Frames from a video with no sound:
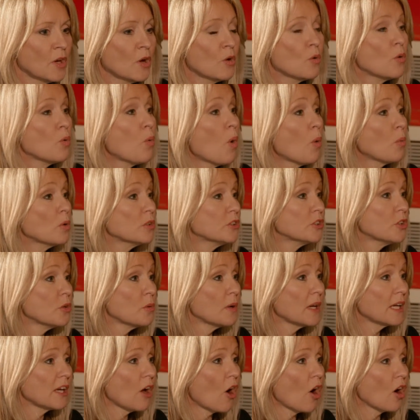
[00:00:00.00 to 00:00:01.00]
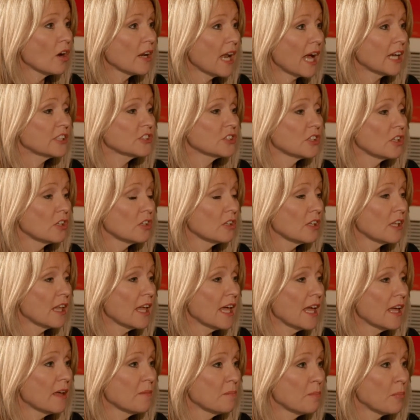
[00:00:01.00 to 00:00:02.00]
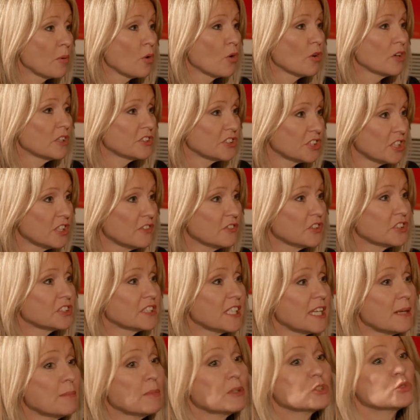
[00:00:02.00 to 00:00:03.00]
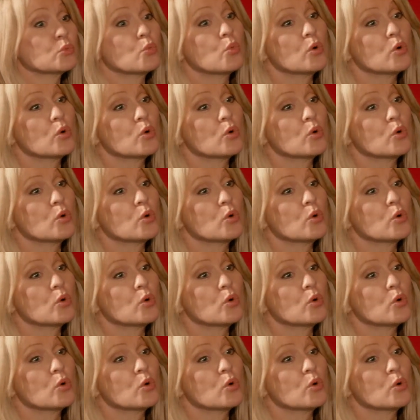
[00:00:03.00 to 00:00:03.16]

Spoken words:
Well, what we're doing, our National Employer Service team is